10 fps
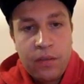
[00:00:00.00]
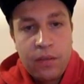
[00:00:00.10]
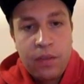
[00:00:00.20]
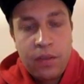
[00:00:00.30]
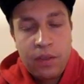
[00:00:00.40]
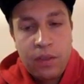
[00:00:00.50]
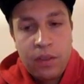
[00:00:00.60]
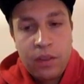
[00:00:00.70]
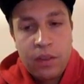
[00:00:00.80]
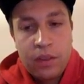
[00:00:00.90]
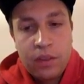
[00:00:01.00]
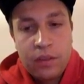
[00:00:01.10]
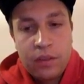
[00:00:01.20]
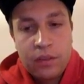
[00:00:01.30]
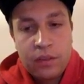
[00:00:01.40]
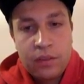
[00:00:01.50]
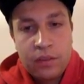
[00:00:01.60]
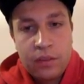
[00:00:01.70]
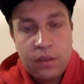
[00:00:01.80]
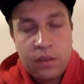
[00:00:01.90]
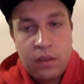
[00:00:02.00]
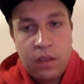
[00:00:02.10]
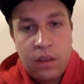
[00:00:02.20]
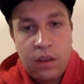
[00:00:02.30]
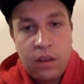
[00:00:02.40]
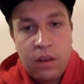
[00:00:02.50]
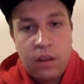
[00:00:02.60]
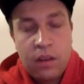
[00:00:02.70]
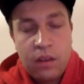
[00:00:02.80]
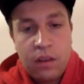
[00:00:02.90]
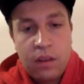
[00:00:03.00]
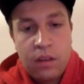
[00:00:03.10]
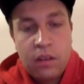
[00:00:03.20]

No one is speaking in this clip.